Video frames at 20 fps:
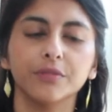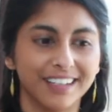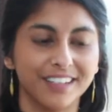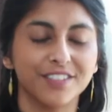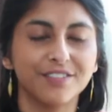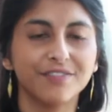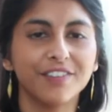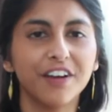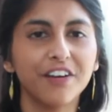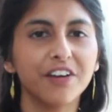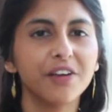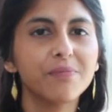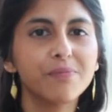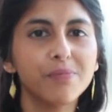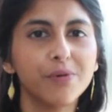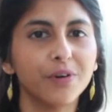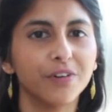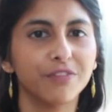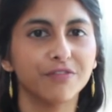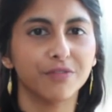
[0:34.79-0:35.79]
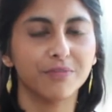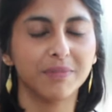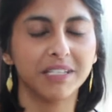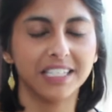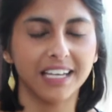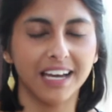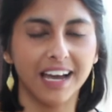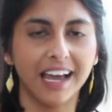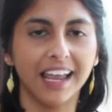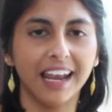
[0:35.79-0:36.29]
Now, it's very important for me
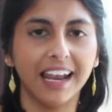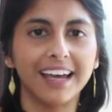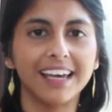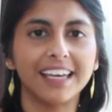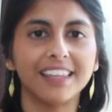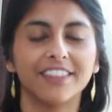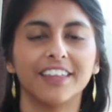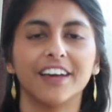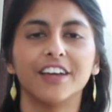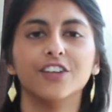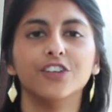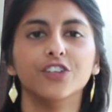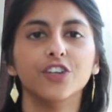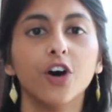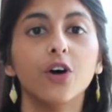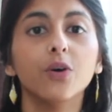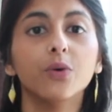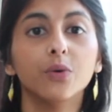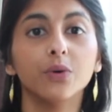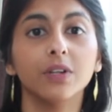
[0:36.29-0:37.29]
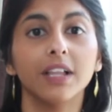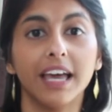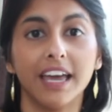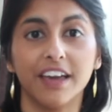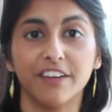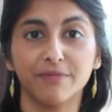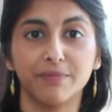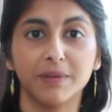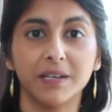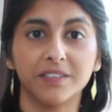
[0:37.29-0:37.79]
to highlight that not all
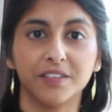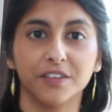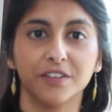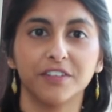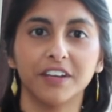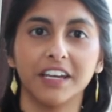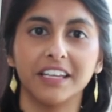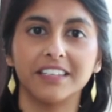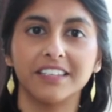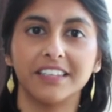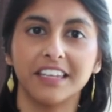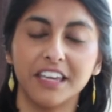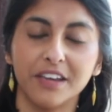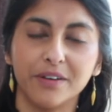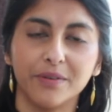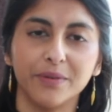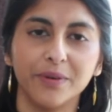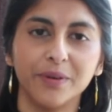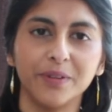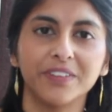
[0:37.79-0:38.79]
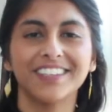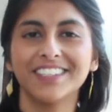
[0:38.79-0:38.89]
AFPs are created equal.